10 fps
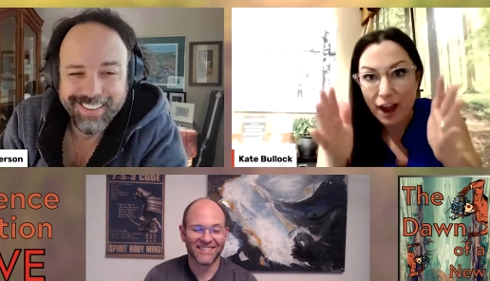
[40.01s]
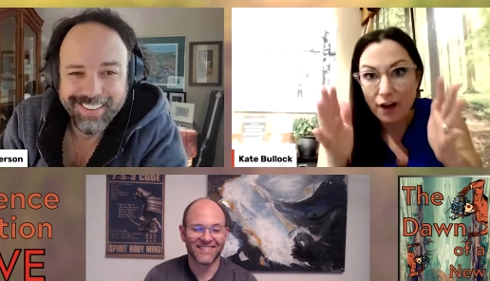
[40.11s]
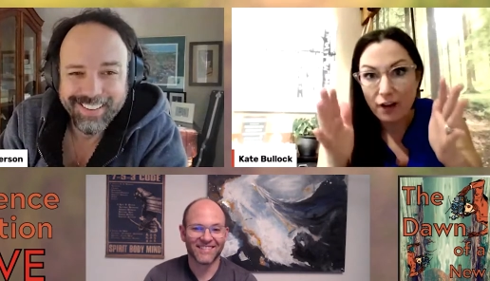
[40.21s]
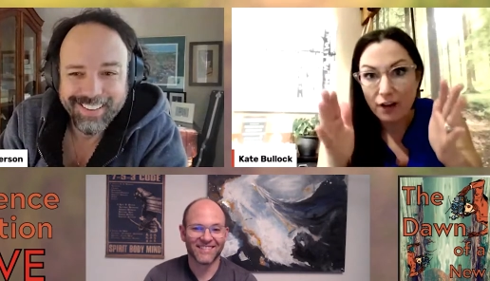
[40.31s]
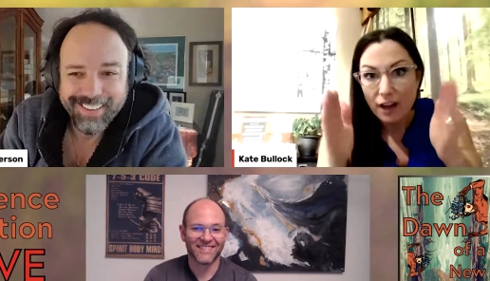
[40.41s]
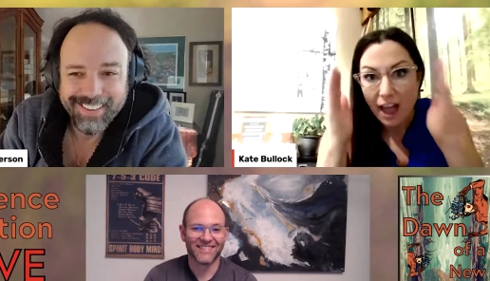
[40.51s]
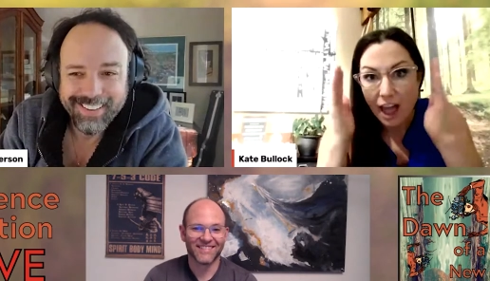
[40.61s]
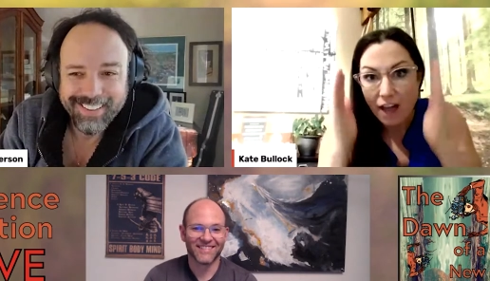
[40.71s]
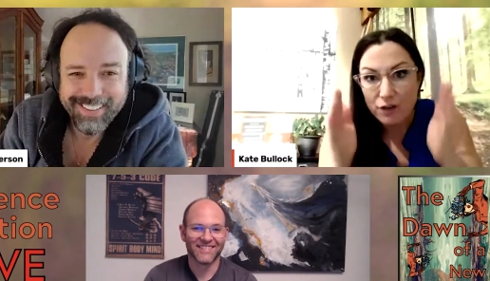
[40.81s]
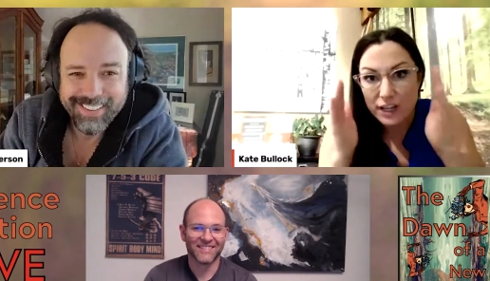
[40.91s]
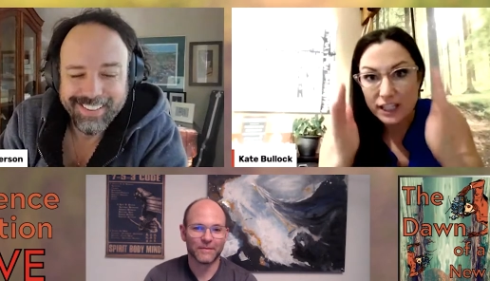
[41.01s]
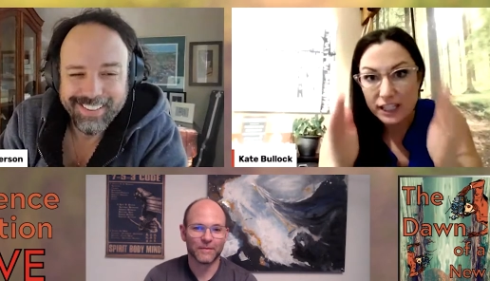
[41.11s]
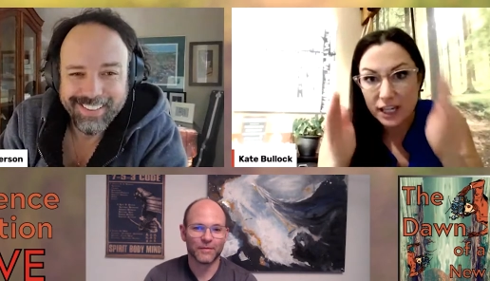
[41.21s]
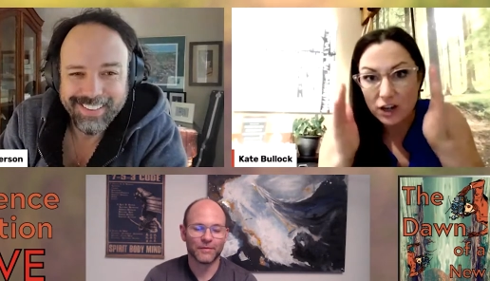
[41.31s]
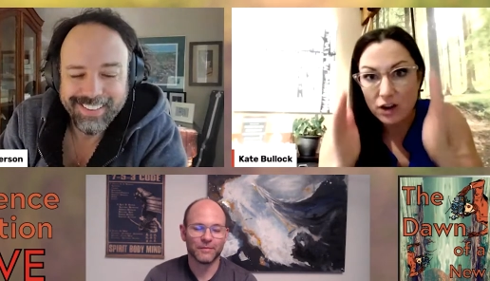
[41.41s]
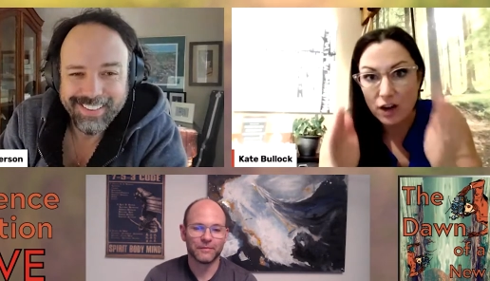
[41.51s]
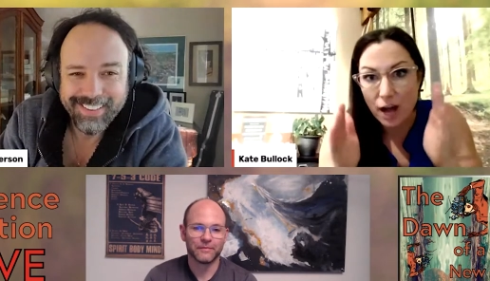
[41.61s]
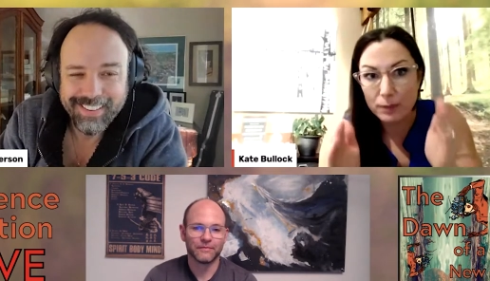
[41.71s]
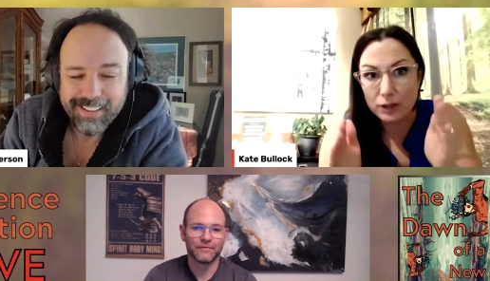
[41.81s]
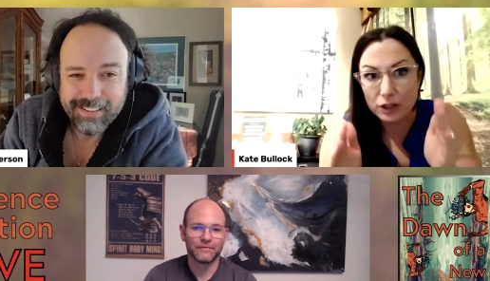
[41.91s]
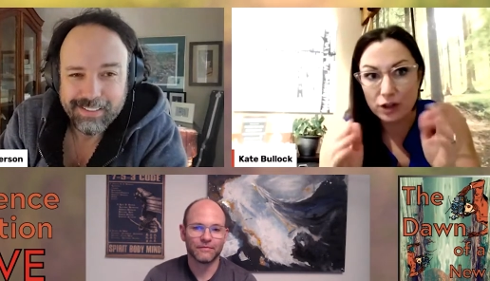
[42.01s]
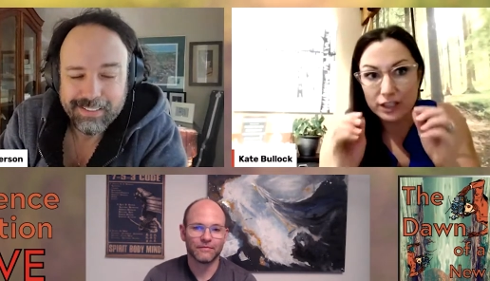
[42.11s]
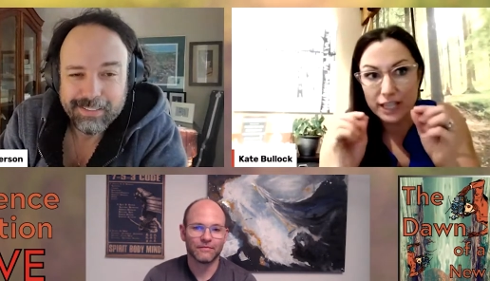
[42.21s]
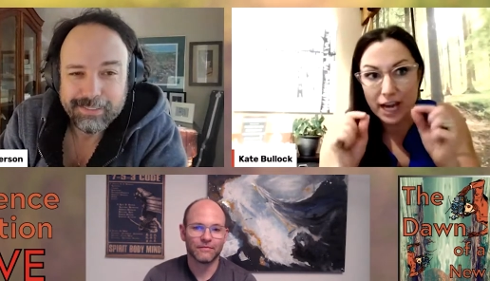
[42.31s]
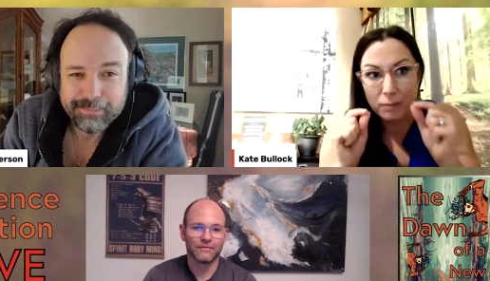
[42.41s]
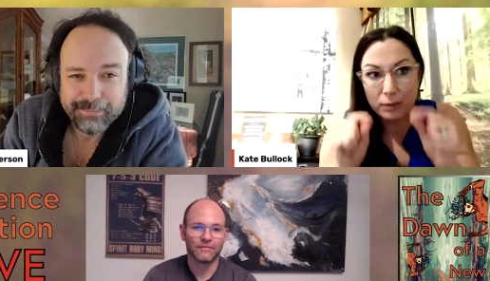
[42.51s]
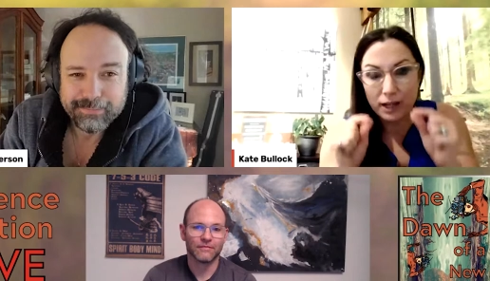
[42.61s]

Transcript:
Speaker 1: fail. Every single episode, Dan